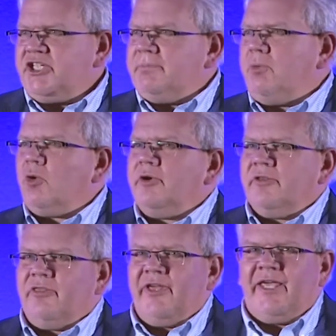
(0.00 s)
an
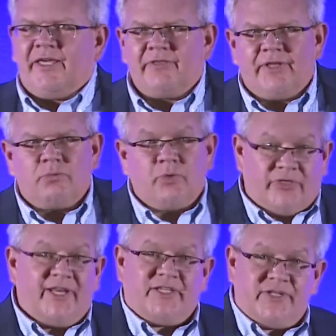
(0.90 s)
important thing that
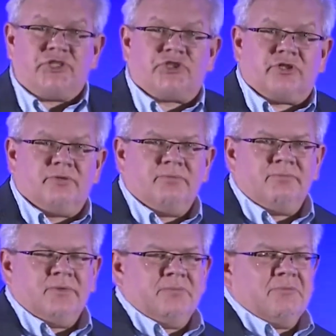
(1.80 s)
within Accenture,
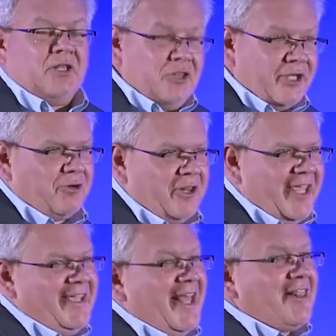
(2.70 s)

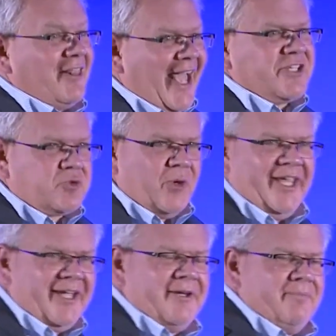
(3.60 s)
literally last
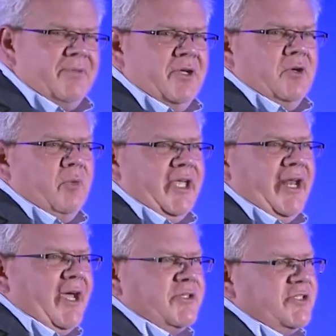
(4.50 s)
week, we
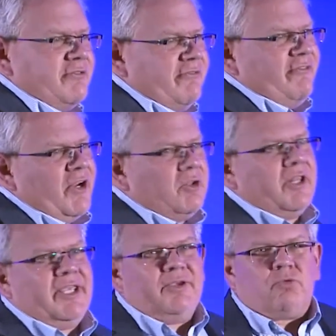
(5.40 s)
announced a
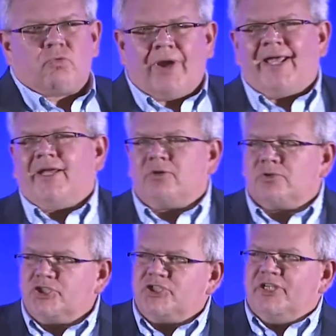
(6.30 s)
fairly
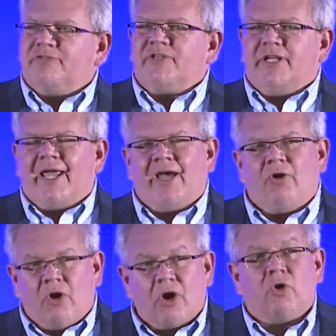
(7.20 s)
radical shift in
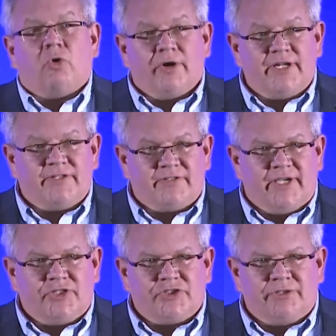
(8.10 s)
how our
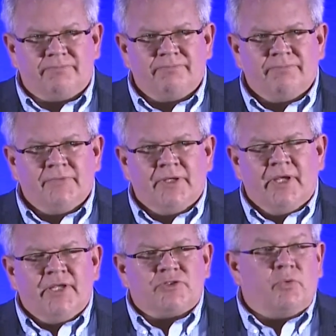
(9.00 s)
organization.
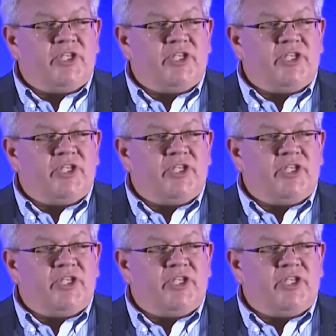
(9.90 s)
So we